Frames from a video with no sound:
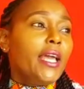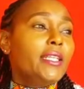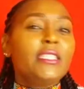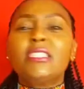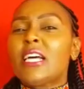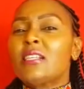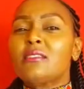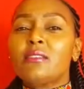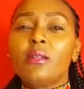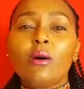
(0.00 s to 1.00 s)
and it
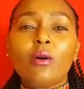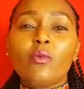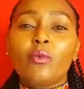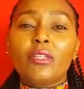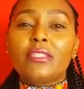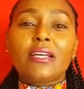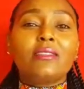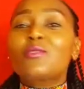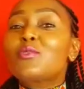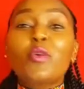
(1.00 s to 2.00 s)
has long it
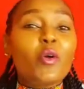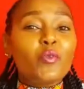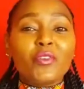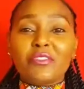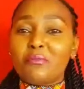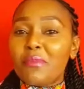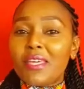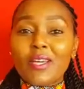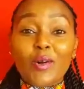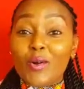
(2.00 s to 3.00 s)
has grown with
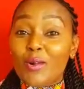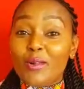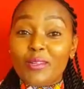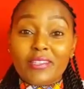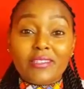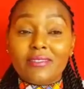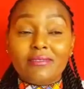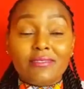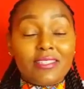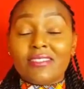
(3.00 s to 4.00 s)
me all
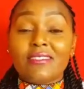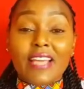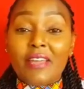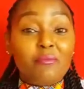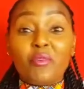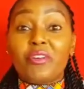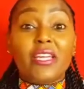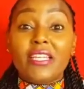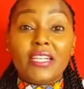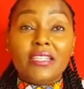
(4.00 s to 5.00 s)
this time or
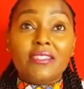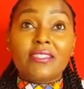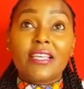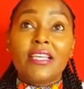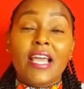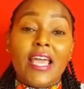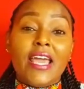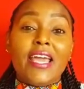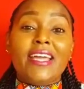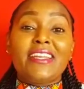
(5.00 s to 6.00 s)
years
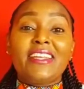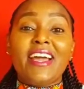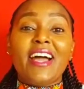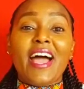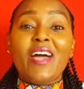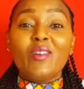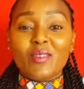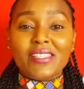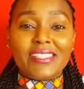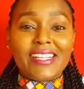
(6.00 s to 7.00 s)
and uh, I
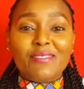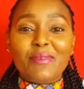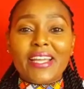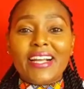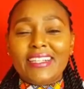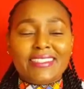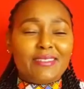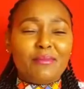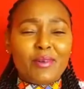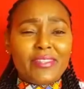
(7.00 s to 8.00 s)
always tell my
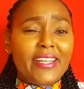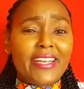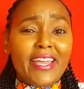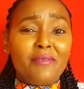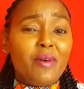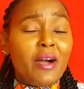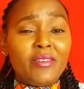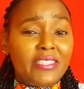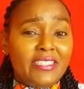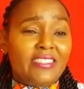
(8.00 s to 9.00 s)
girls about the name, how
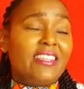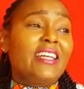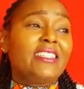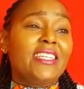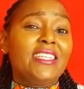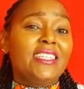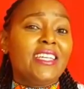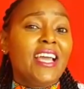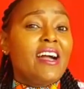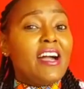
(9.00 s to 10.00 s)
it started.
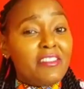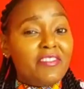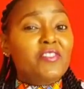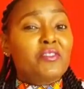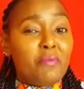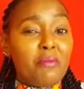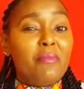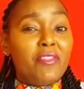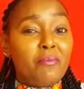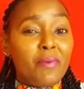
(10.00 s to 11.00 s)
I even
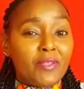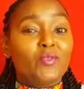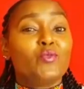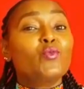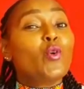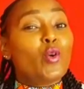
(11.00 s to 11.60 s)
remember the person who